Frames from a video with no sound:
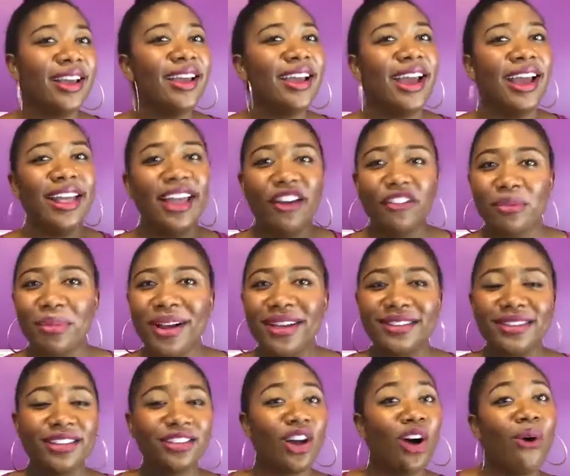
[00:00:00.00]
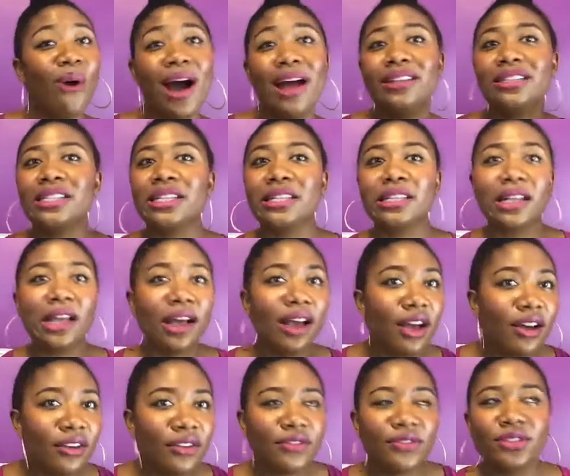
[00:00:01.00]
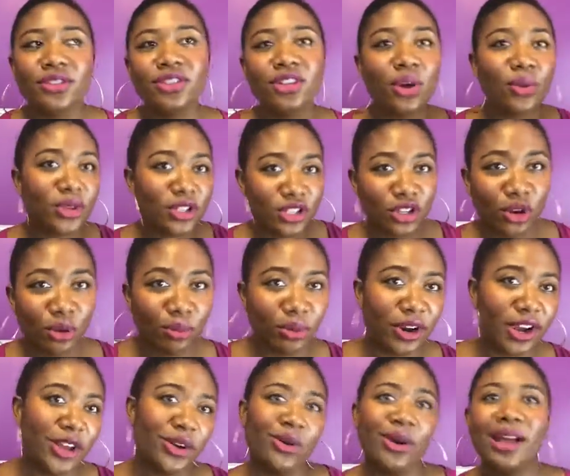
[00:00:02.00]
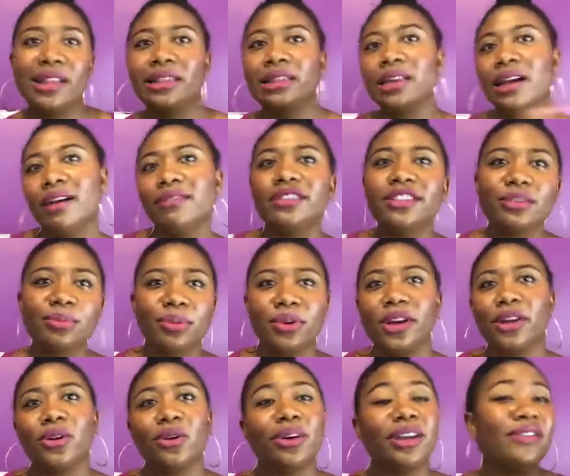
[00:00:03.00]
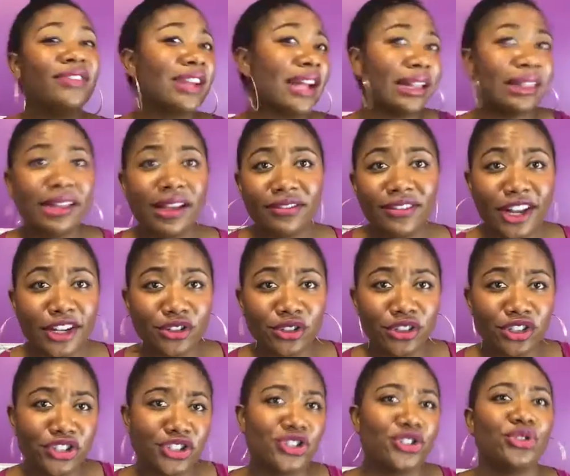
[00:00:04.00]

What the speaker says: and everybody says, oh, I just love so-and-so brand, or I love this brand, or even I love Naturalicious,